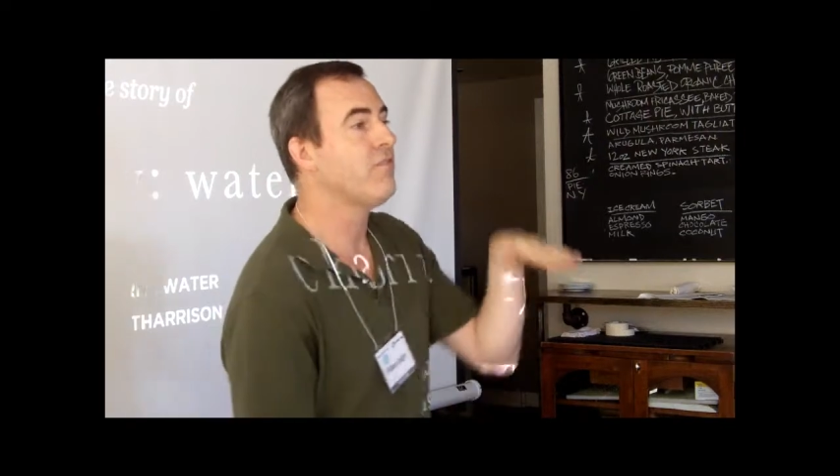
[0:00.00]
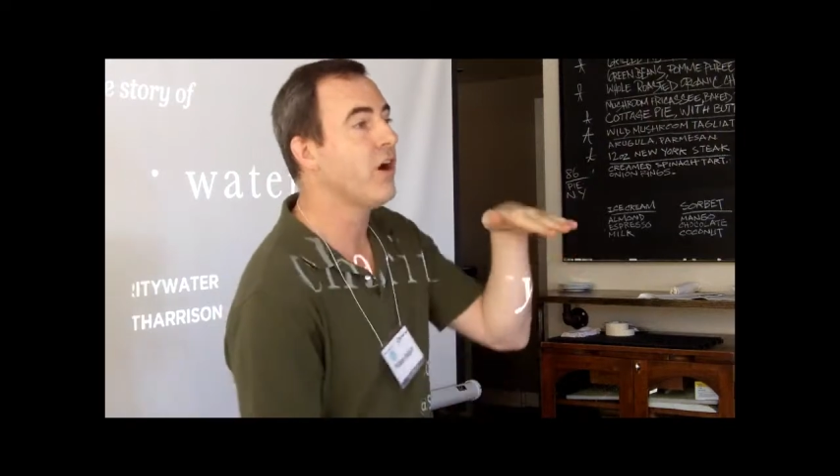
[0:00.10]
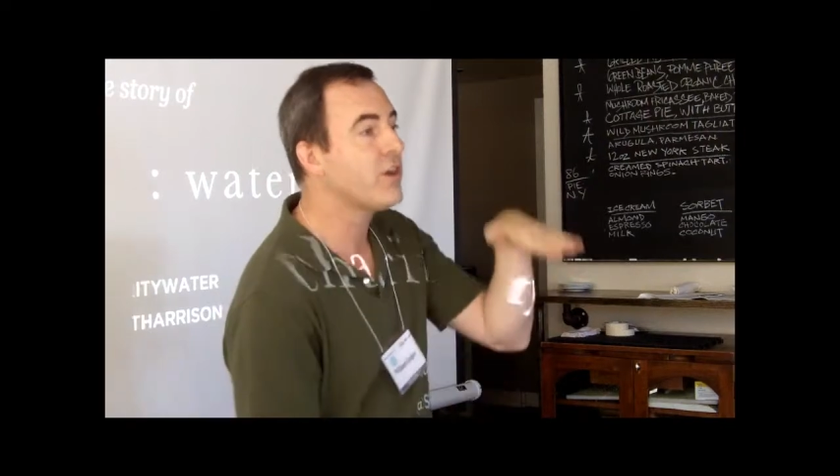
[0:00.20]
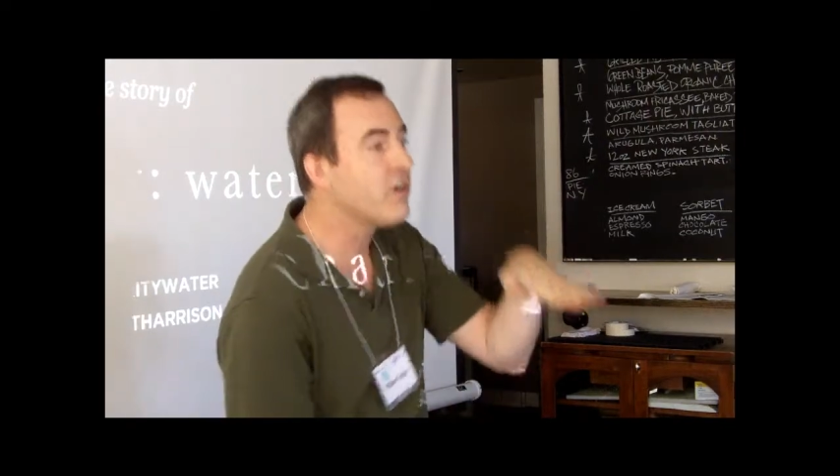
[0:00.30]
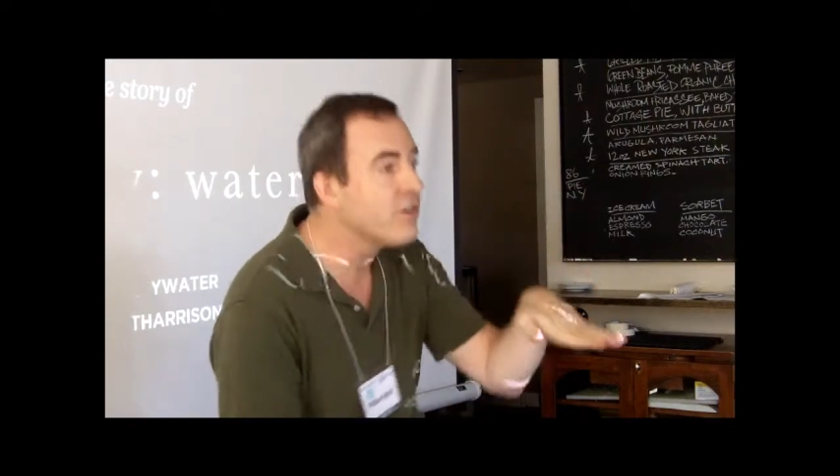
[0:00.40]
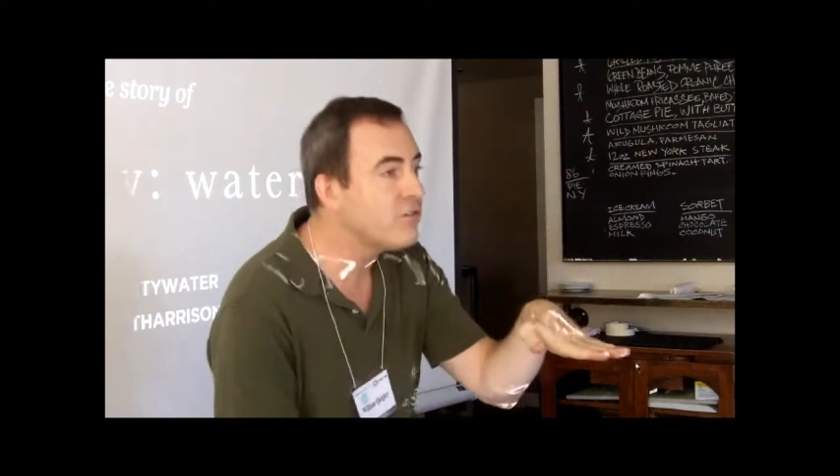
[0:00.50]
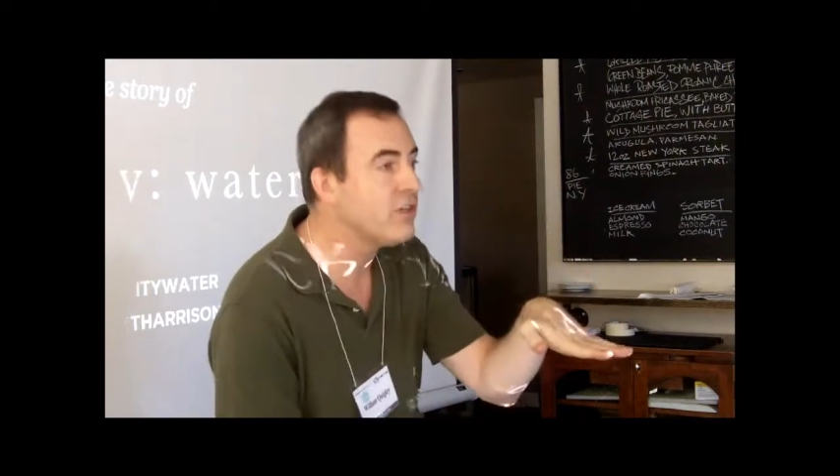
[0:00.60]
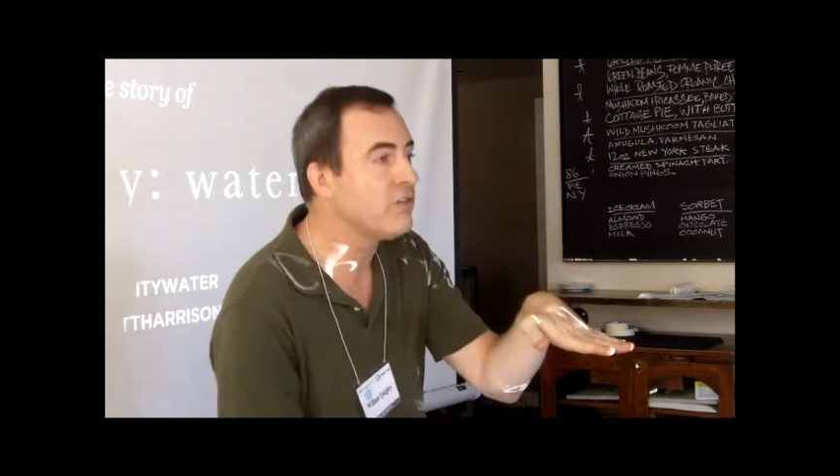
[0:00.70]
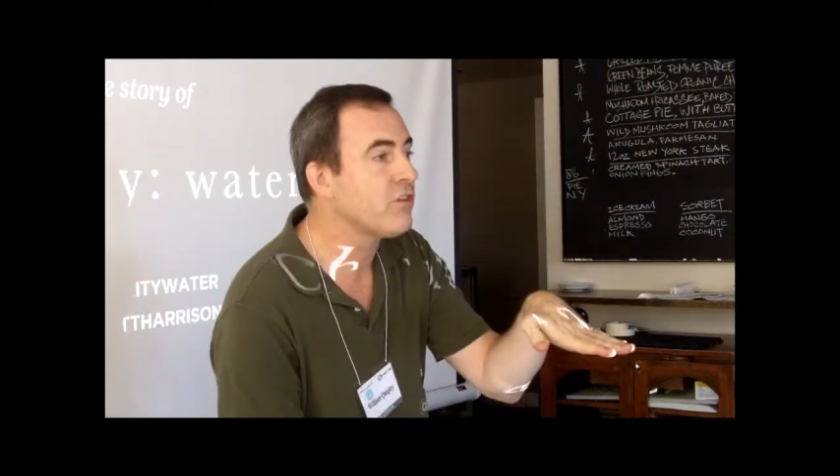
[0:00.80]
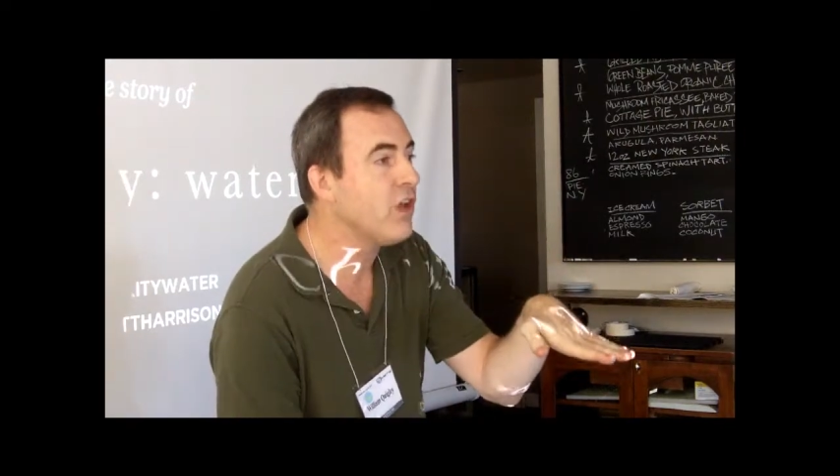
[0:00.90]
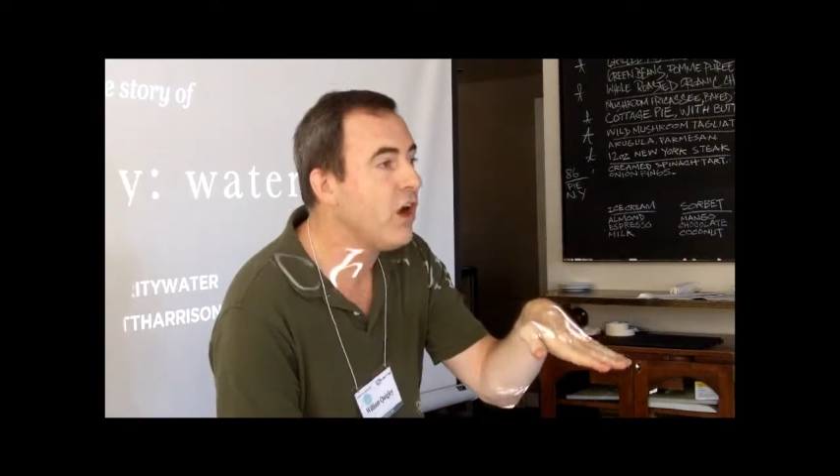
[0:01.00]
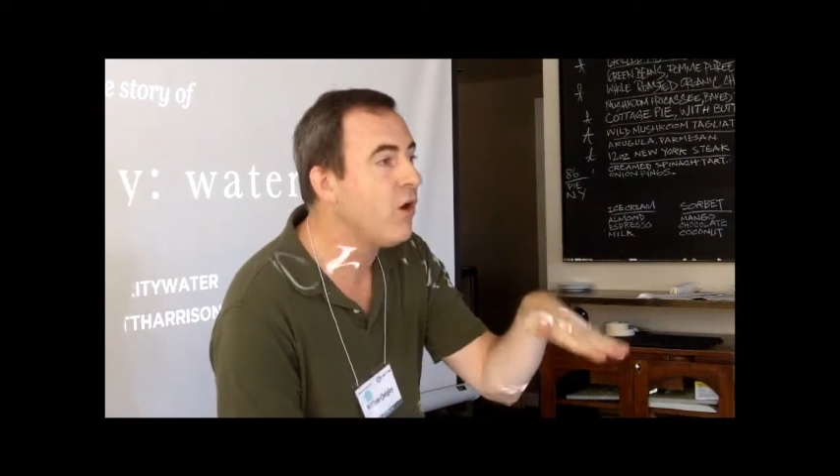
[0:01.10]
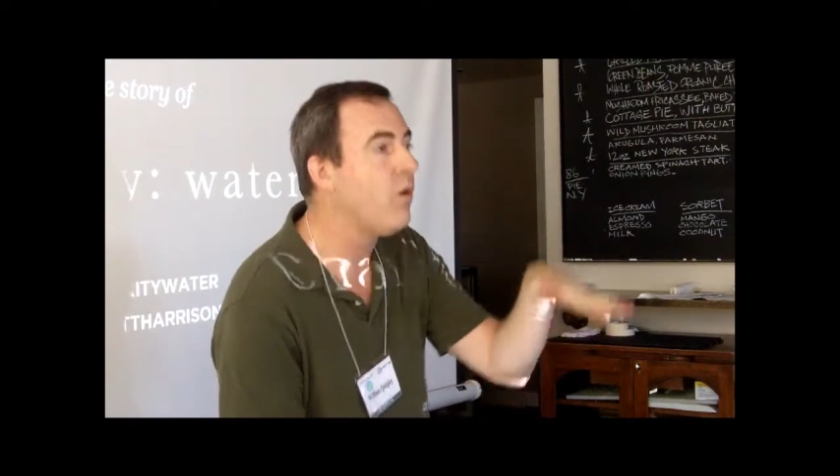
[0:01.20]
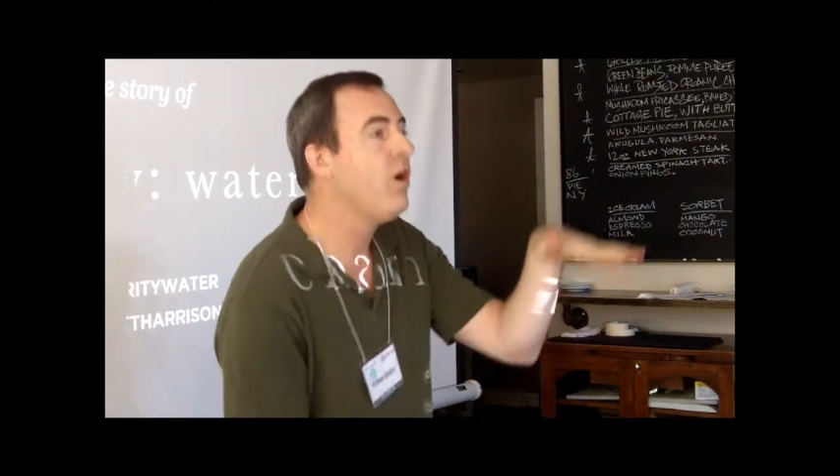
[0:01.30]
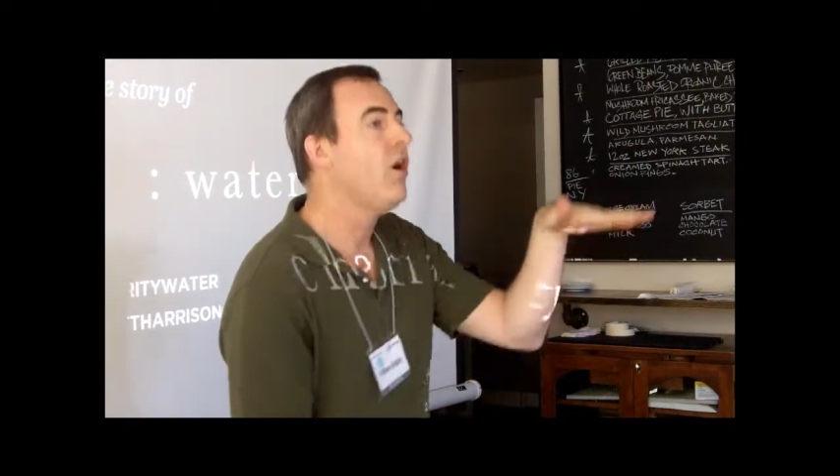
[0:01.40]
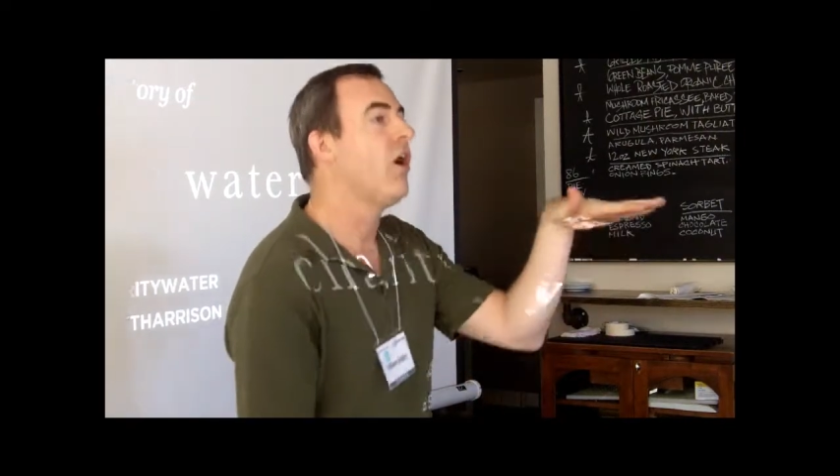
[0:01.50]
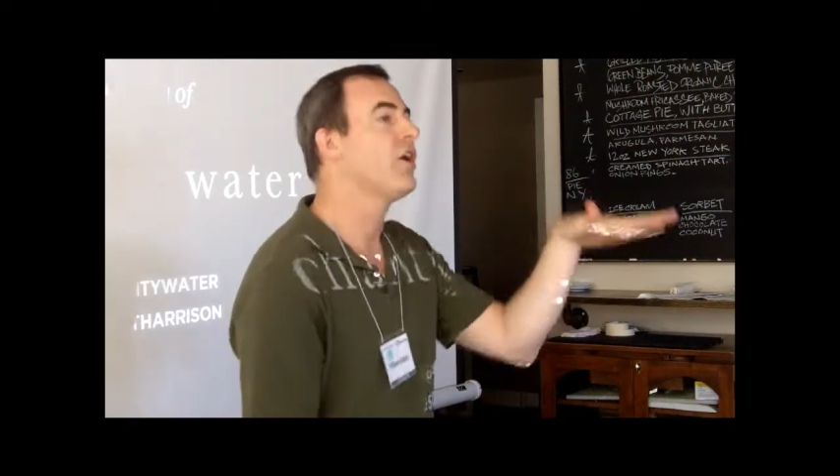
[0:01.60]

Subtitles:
If our currency is low,